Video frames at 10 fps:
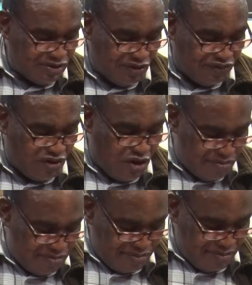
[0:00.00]
to form,
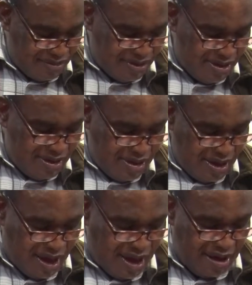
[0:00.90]

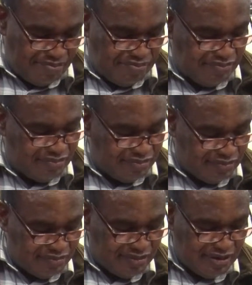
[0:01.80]
to
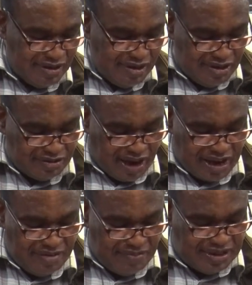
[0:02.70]
run
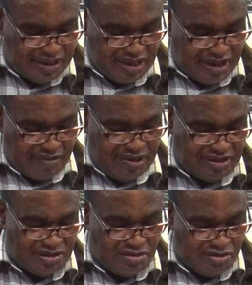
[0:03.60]
a business,
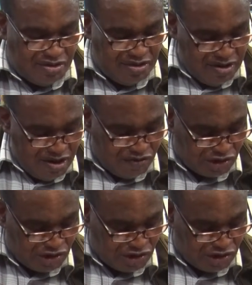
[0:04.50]
for